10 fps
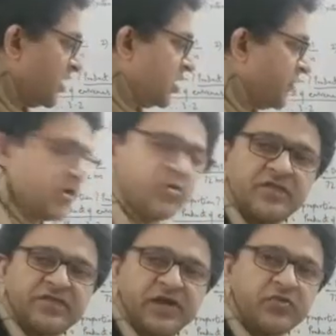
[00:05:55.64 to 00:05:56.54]

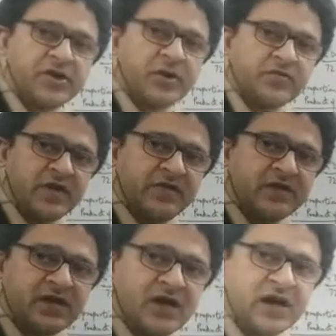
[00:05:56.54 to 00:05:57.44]
125. 20 into 5 is
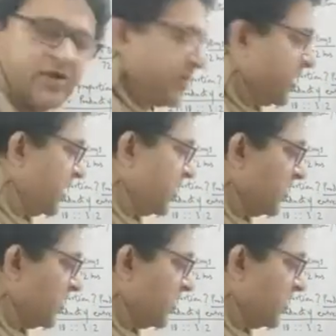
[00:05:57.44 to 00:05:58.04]
100 and